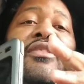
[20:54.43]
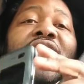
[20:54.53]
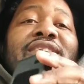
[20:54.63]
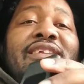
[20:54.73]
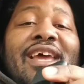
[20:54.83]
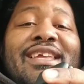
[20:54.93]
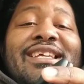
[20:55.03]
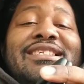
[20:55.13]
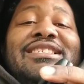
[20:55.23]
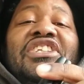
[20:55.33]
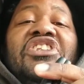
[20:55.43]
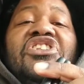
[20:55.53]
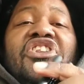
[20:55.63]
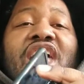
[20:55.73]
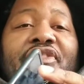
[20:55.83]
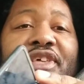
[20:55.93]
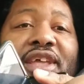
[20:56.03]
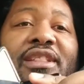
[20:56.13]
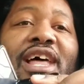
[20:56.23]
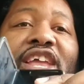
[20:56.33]
This tech is
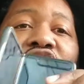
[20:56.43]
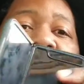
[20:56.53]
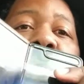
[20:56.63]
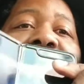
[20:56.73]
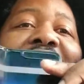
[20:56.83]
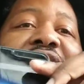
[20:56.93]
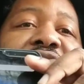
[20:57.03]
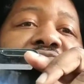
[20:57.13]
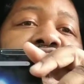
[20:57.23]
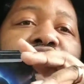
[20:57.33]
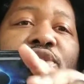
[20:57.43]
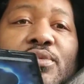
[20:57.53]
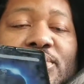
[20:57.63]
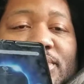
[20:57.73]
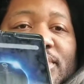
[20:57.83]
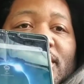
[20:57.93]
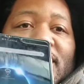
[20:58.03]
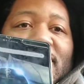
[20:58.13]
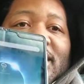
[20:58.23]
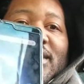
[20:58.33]
nothing like you have used.
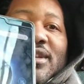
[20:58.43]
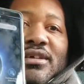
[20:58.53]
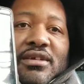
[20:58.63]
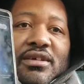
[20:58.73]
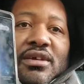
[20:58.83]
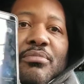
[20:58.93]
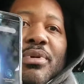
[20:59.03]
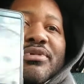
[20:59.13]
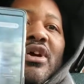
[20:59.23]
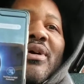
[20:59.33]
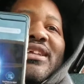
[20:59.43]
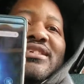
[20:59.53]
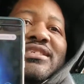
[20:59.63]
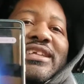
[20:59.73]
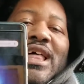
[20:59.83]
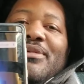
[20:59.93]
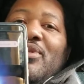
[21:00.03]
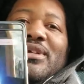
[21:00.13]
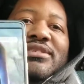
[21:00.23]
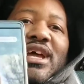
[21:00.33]
People say, "Oh, it's just a tablet." No,
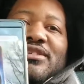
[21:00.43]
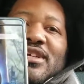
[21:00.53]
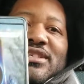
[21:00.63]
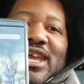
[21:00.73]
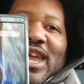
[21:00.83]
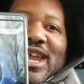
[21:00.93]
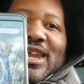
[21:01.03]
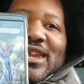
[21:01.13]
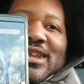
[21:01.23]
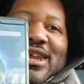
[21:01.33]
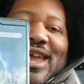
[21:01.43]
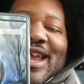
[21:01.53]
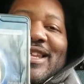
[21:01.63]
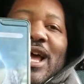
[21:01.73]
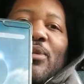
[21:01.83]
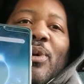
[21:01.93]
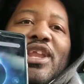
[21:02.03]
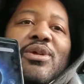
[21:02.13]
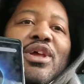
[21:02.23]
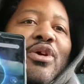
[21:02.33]
it's not just a
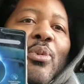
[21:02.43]
tablet.